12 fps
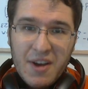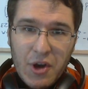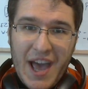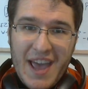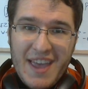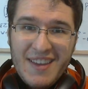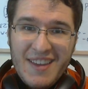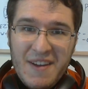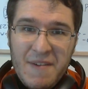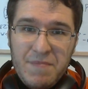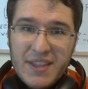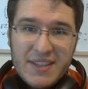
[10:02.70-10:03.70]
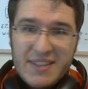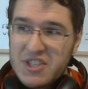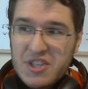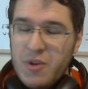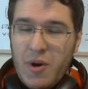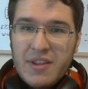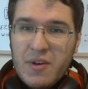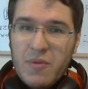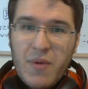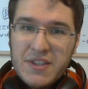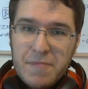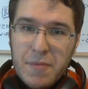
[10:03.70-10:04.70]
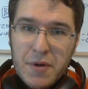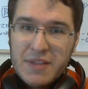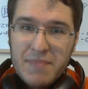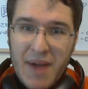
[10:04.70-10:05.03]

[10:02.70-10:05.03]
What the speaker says: okay? There's no other way to put it.